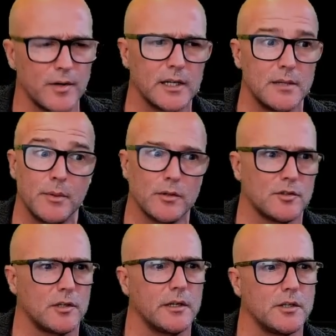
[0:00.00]
frankly,
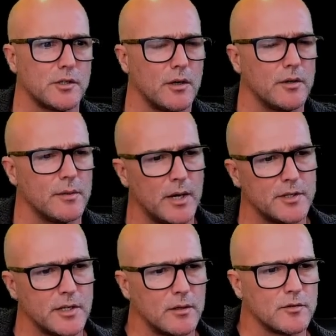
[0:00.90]
because studies show that
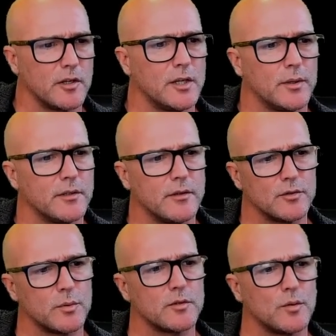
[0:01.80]
my channel is the only one that
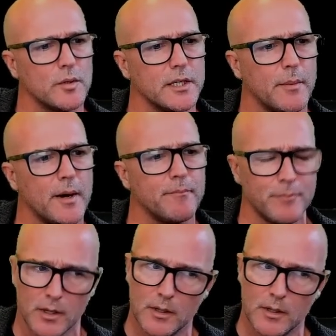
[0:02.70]
knows what it's talking about.